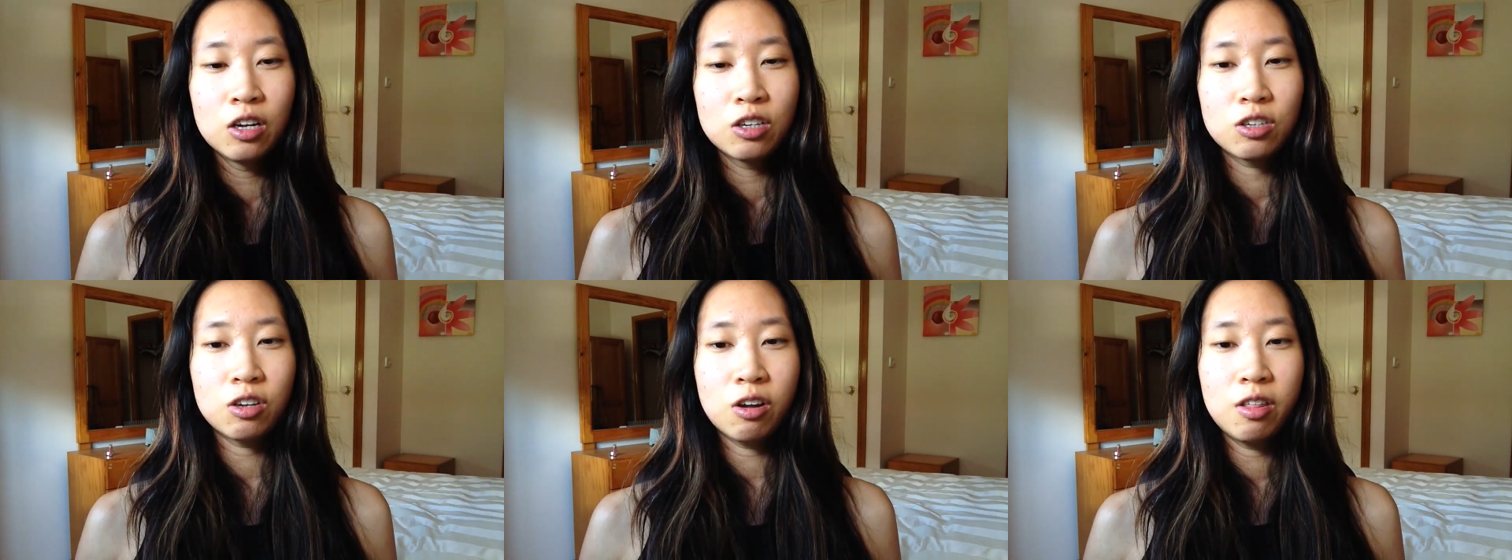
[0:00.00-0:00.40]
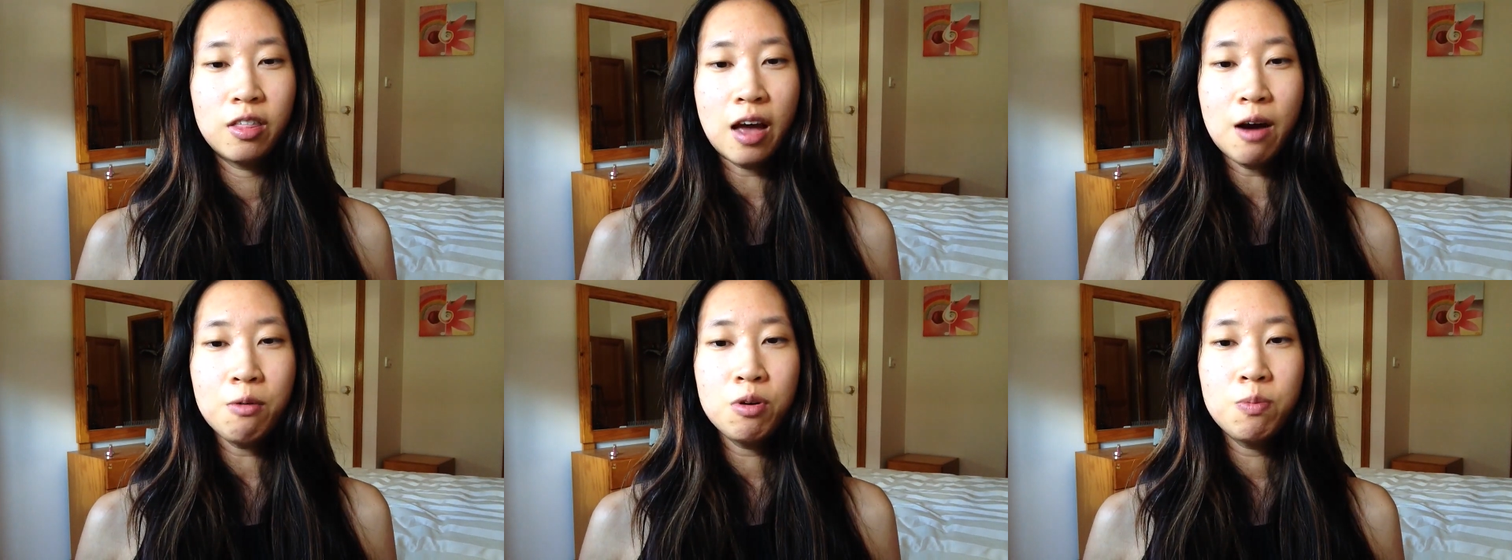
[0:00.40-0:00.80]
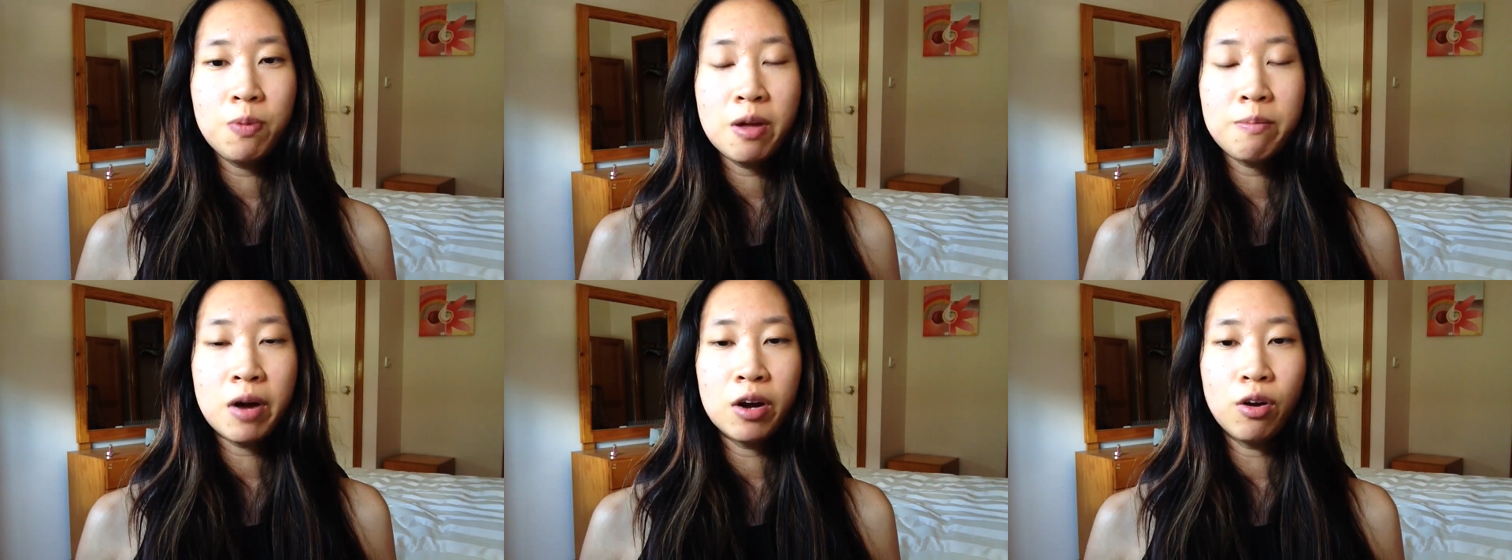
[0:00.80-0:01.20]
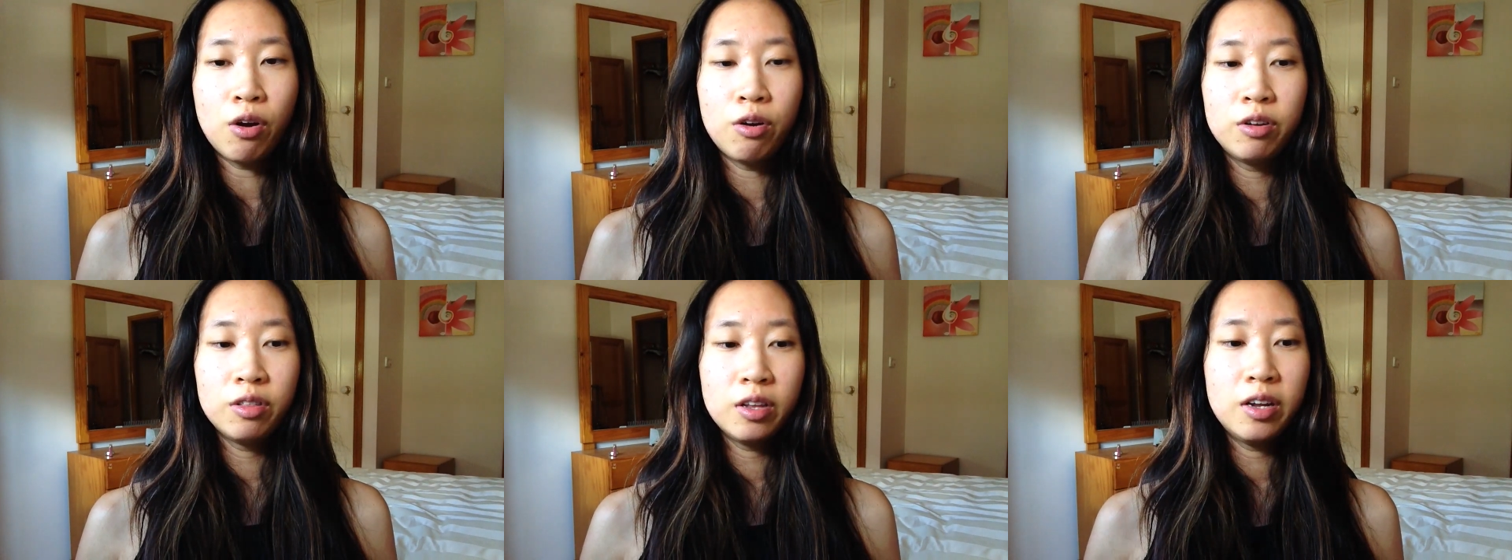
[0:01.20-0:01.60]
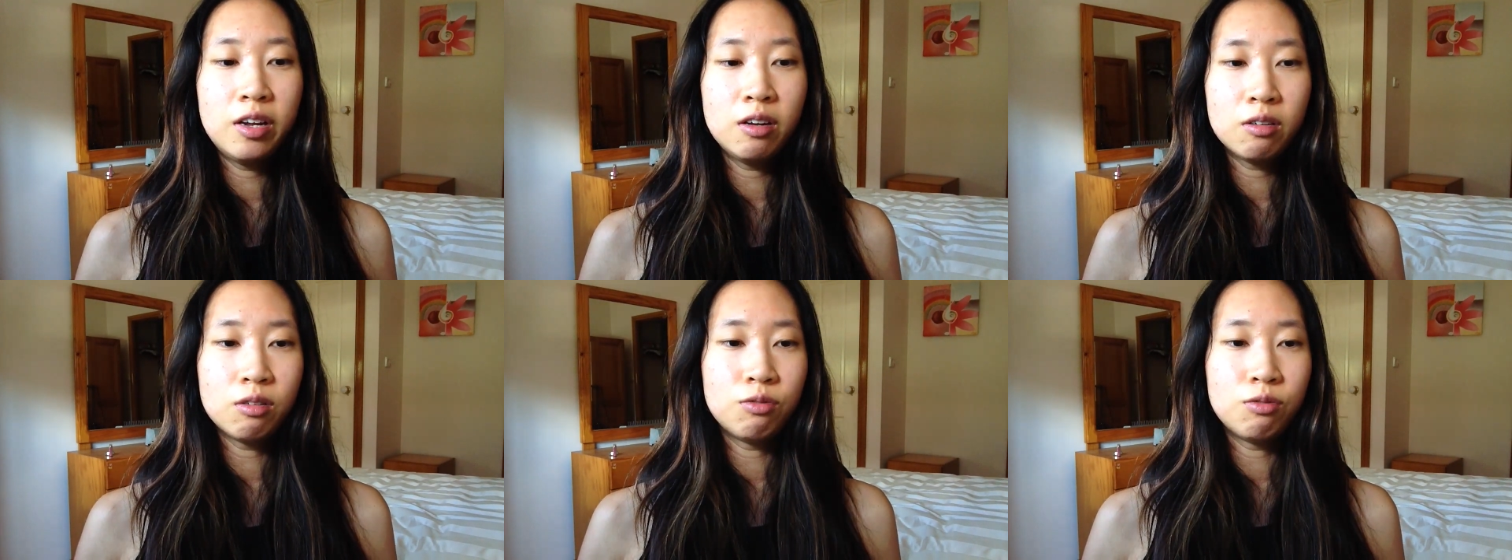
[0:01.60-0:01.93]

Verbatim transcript: So that would be my only